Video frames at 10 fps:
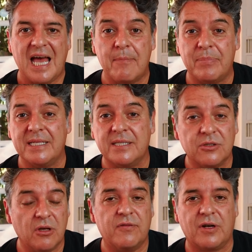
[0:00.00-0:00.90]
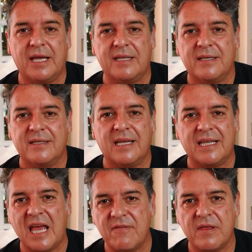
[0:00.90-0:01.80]
And please don't forget that
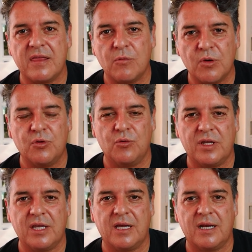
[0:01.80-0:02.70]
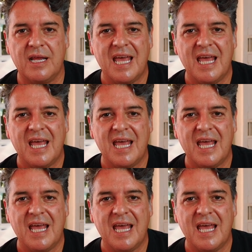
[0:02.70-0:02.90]
everything we do here,